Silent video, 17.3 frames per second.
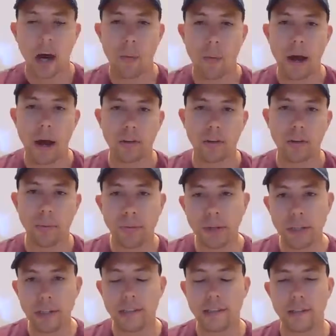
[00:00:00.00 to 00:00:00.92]
around
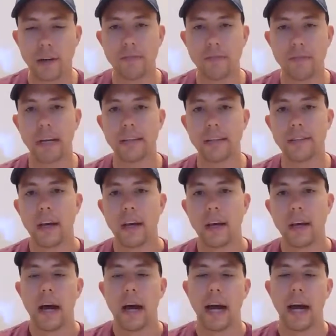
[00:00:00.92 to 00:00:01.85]
community surveys,
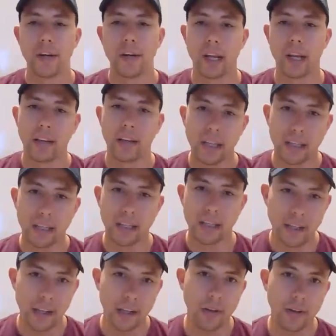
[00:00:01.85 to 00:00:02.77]
you're going to
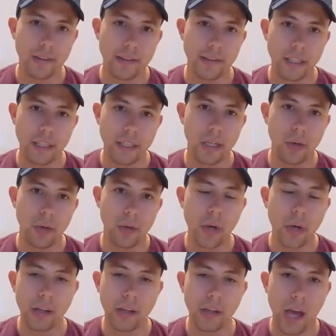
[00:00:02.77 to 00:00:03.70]
continue to
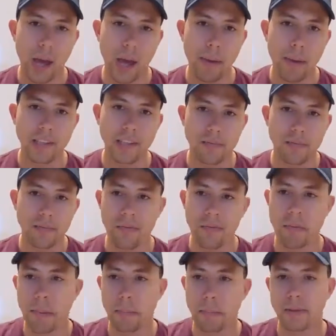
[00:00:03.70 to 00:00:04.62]
see weekly AMAs
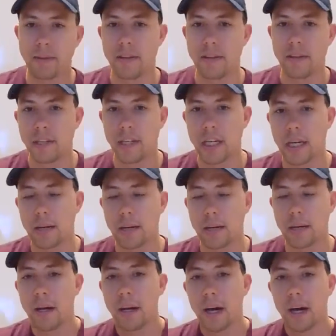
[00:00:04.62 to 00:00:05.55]
from different members of the
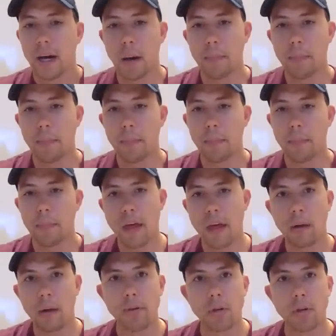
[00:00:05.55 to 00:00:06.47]
team. I'll make
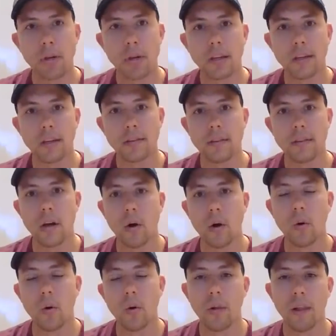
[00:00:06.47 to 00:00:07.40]
sure that I'm doing these
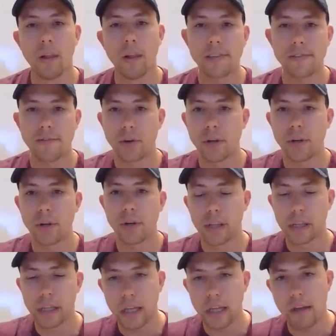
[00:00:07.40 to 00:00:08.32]
no less
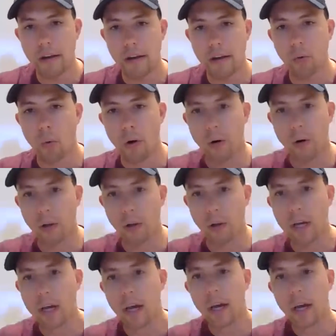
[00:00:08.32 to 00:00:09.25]
frequently than
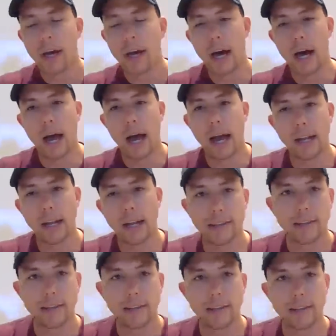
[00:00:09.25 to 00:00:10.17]
quarterly. And
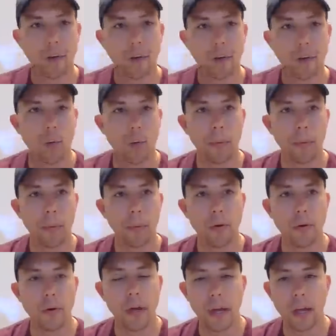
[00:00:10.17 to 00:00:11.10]
then similarly, we'll be
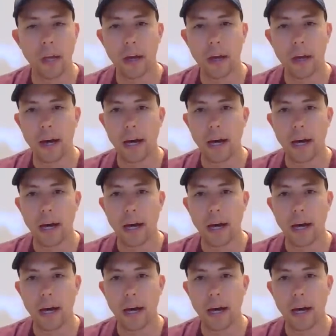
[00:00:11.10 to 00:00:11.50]
doing